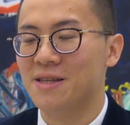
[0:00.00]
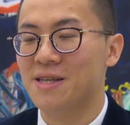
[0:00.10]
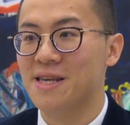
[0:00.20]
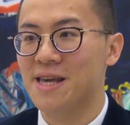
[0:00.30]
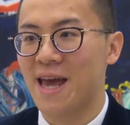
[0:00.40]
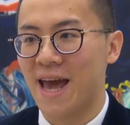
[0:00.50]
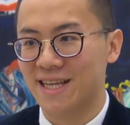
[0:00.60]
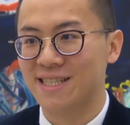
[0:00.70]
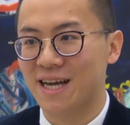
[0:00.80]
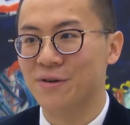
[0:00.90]

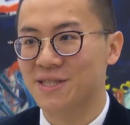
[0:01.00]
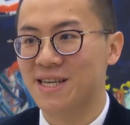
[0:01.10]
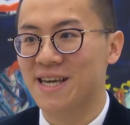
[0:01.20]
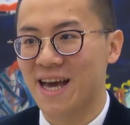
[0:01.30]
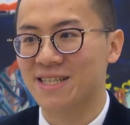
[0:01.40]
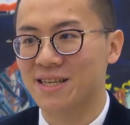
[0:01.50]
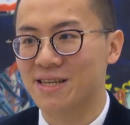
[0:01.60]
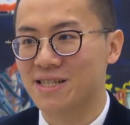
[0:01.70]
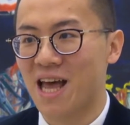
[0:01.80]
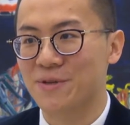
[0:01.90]
Yes, I would say yes. It
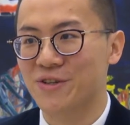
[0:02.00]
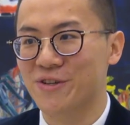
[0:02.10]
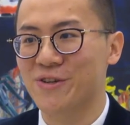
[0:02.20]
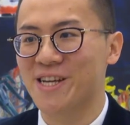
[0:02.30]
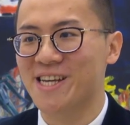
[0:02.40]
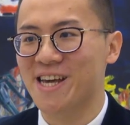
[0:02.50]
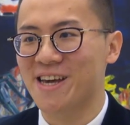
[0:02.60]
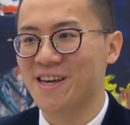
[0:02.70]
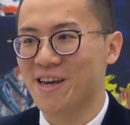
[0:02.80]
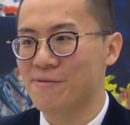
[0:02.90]
is absolutely
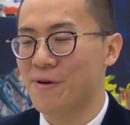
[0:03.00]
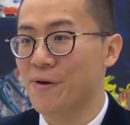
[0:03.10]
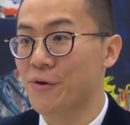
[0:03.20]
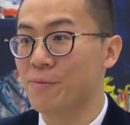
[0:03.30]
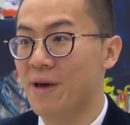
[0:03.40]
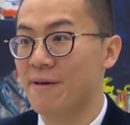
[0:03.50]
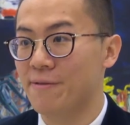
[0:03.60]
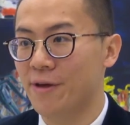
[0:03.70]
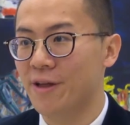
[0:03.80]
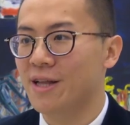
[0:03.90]
a, a very good
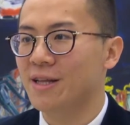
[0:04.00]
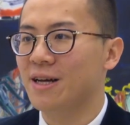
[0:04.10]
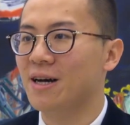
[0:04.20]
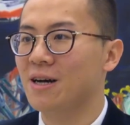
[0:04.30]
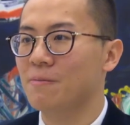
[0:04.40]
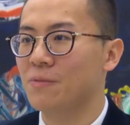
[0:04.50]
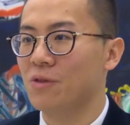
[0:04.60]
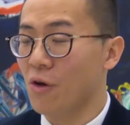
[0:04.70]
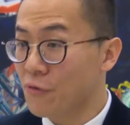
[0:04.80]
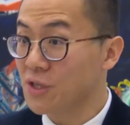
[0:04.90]
method. Um,
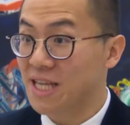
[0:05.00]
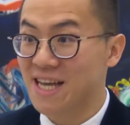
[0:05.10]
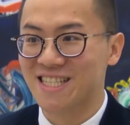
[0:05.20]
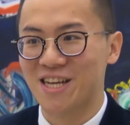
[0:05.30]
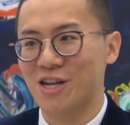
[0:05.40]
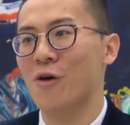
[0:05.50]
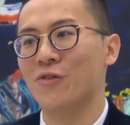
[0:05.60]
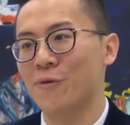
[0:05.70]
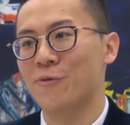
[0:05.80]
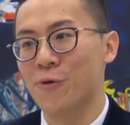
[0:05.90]
of course, there is a
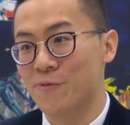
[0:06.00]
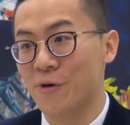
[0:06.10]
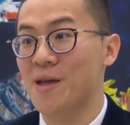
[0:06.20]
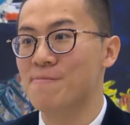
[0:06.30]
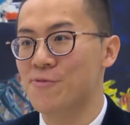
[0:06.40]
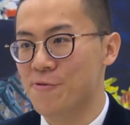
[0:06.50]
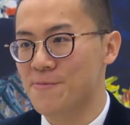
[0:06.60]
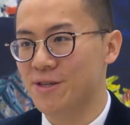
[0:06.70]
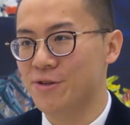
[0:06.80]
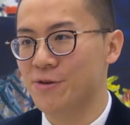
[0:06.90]
lot of room for
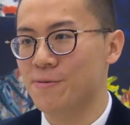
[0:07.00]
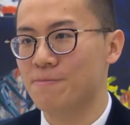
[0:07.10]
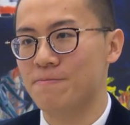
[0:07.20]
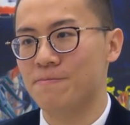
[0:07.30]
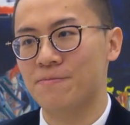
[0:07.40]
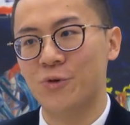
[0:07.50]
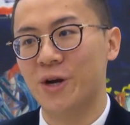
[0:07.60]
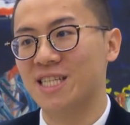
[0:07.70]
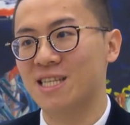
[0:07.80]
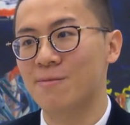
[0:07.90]
improvement to
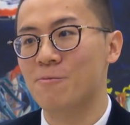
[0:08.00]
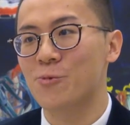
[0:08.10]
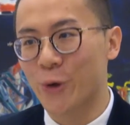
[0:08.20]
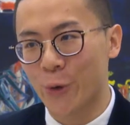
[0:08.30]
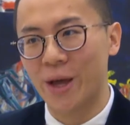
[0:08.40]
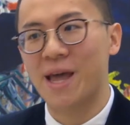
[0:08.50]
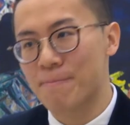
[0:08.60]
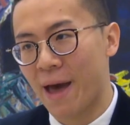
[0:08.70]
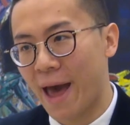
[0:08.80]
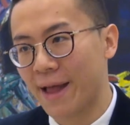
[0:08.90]
bring some real
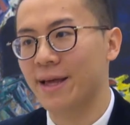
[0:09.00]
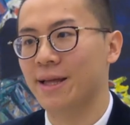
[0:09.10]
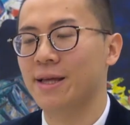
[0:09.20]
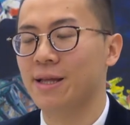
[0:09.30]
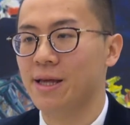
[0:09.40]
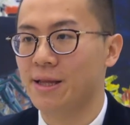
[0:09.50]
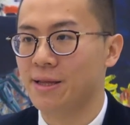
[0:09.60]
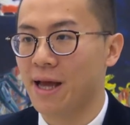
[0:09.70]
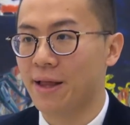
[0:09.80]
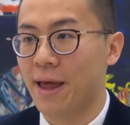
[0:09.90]
impact in, in,
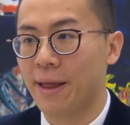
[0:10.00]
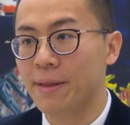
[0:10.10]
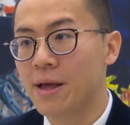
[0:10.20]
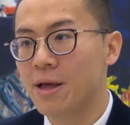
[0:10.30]
in the other hand,